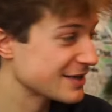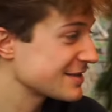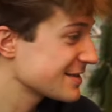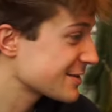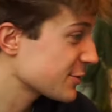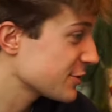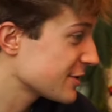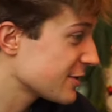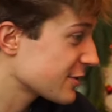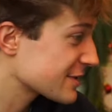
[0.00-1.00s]
Didn't saw you in
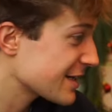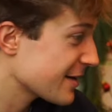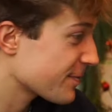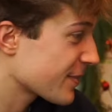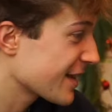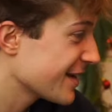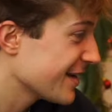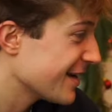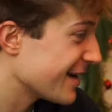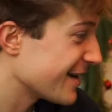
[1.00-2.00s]
a long time.
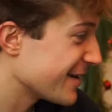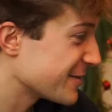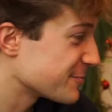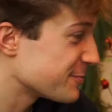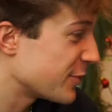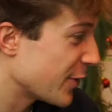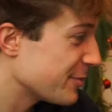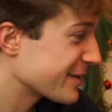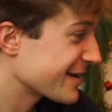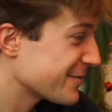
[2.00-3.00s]

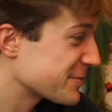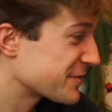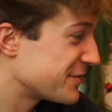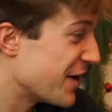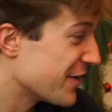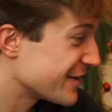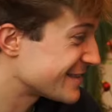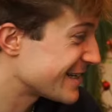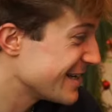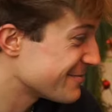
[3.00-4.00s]
Popping up in a very
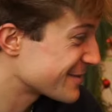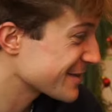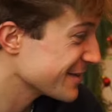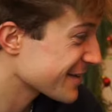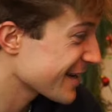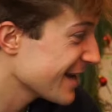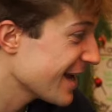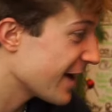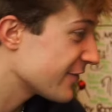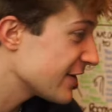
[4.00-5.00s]
deep talk.
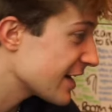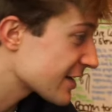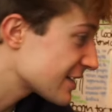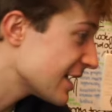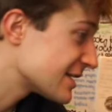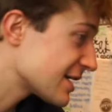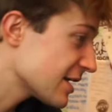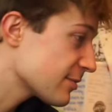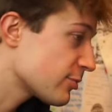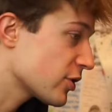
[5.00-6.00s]
I feel like
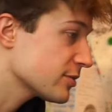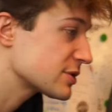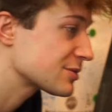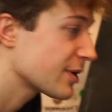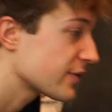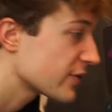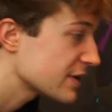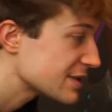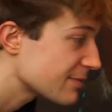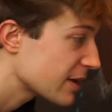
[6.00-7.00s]
telling problems to my
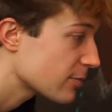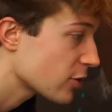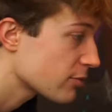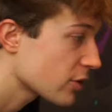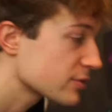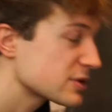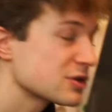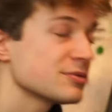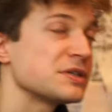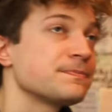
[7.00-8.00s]
friends make more problems to me.